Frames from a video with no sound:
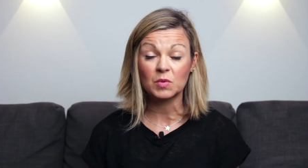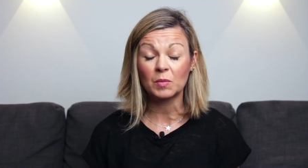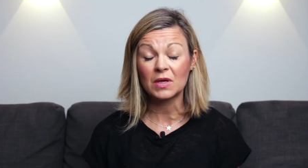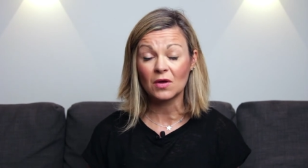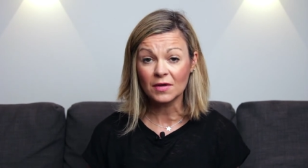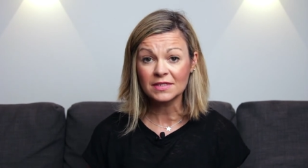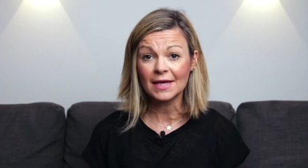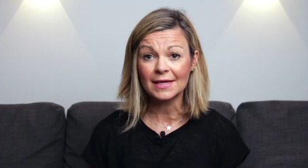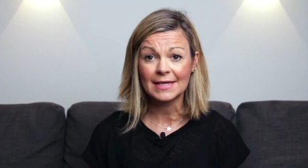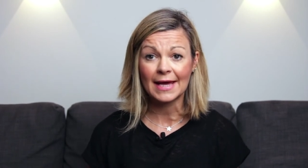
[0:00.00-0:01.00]
but because
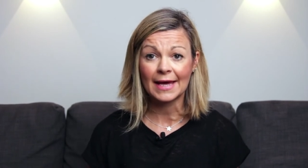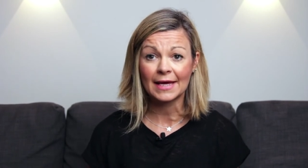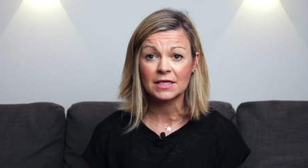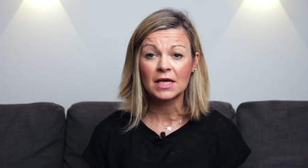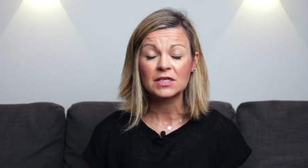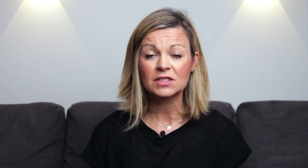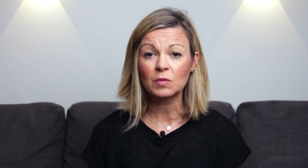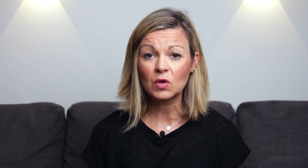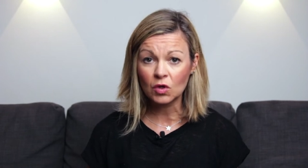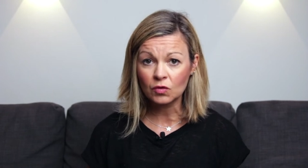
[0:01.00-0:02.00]
I had had
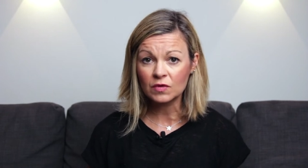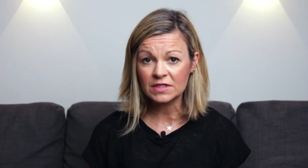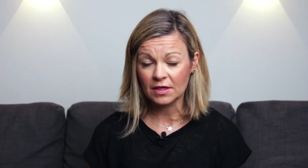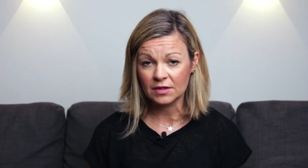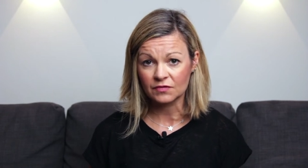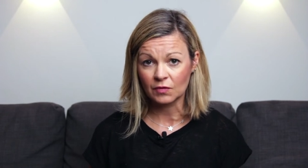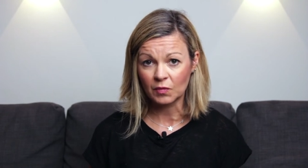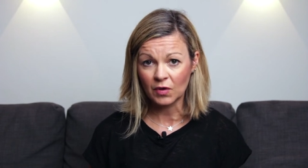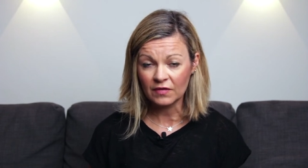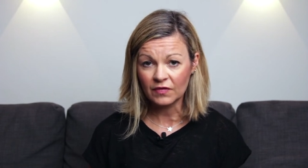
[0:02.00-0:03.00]
some good results from
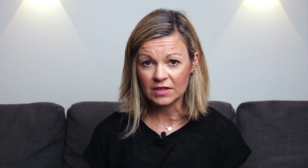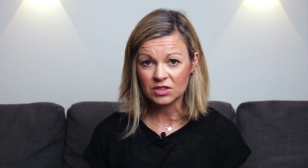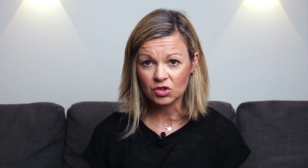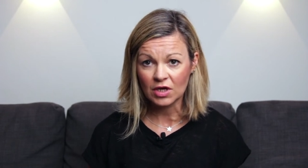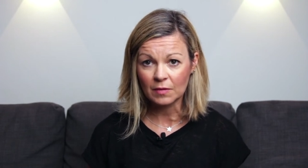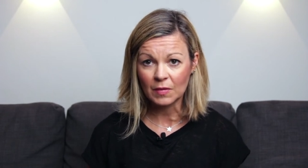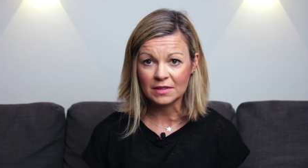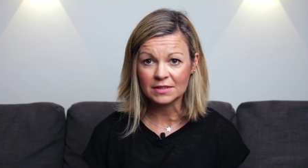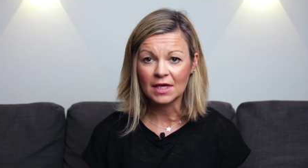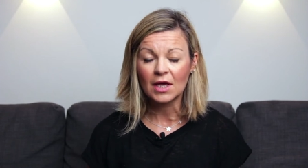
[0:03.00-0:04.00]
previous
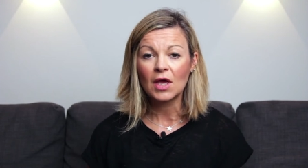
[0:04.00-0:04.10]
treatments,